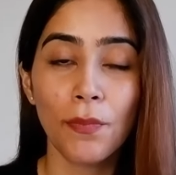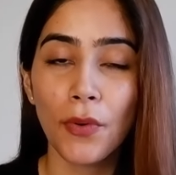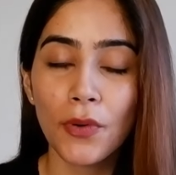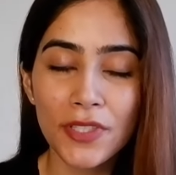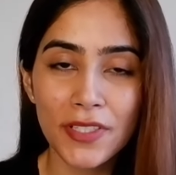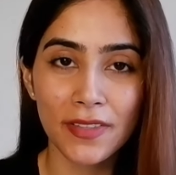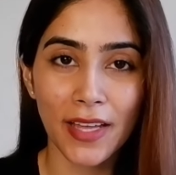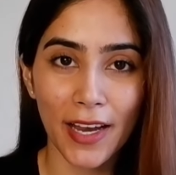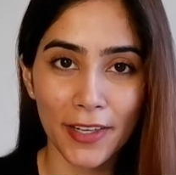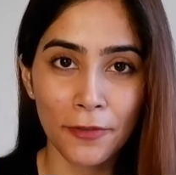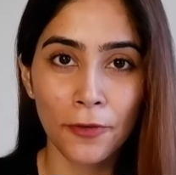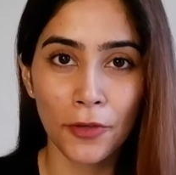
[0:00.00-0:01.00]
post
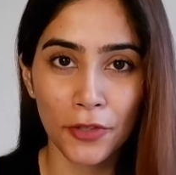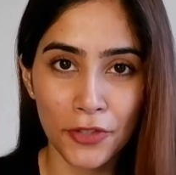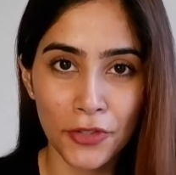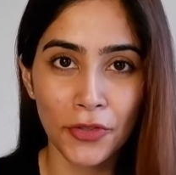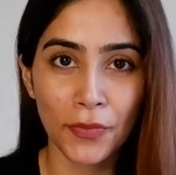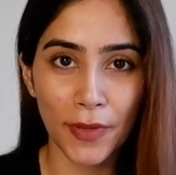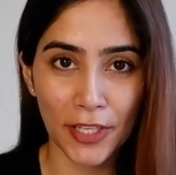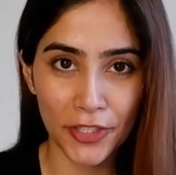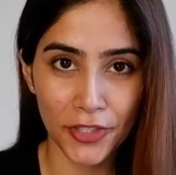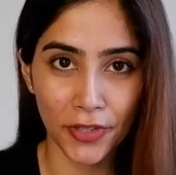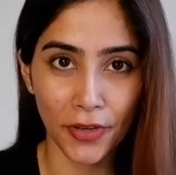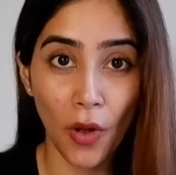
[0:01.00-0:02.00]
that photo shoot
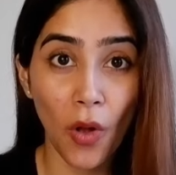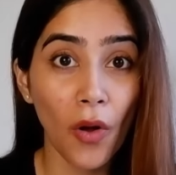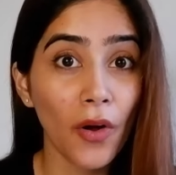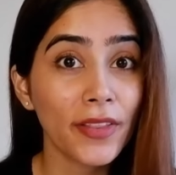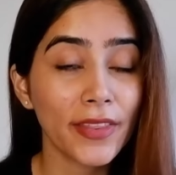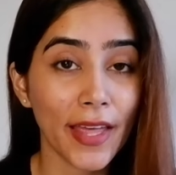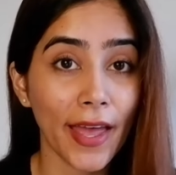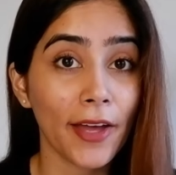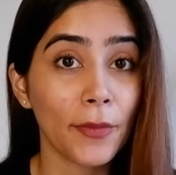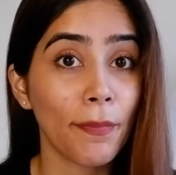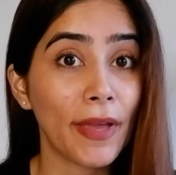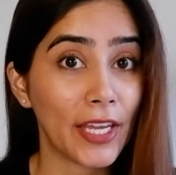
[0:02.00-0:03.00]
picture on
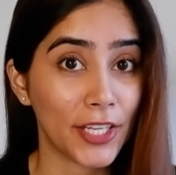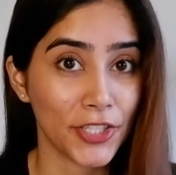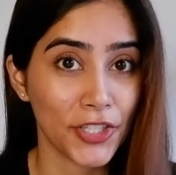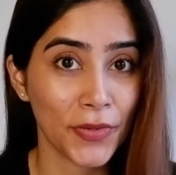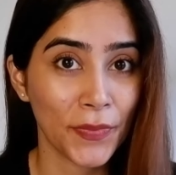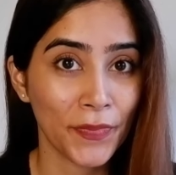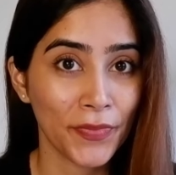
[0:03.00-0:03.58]
their page?